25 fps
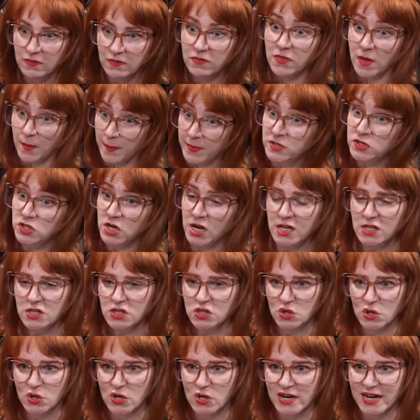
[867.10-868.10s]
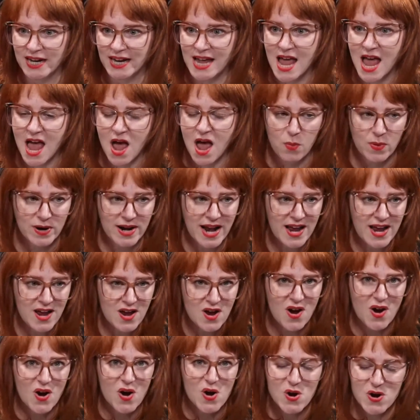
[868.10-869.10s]
the Machine story. When I
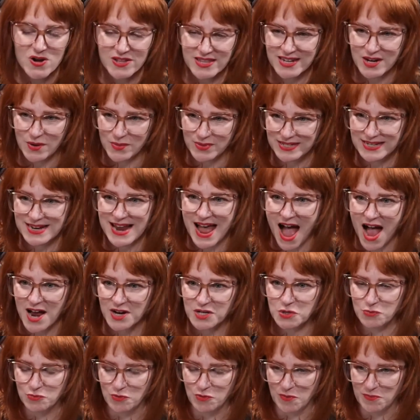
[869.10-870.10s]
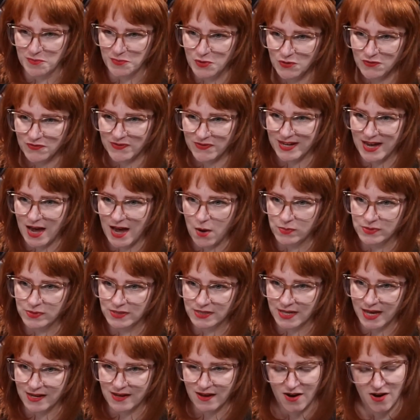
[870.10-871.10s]
heard that it was an actual movie, I was
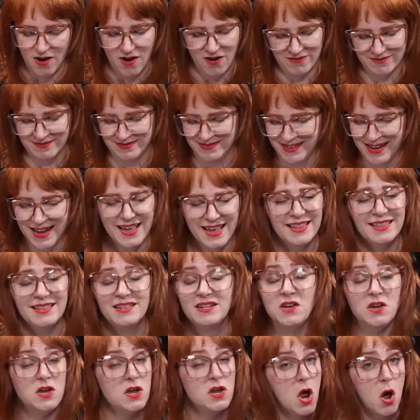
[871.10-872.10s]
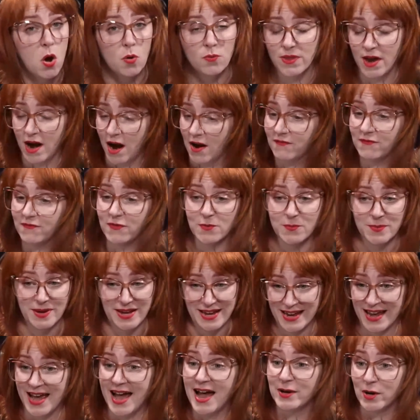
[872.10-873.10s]
like, oh no, not for me
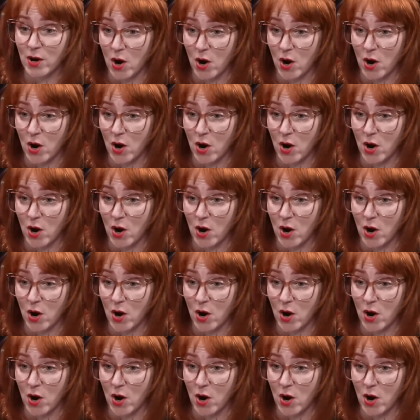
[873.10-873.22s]
at all.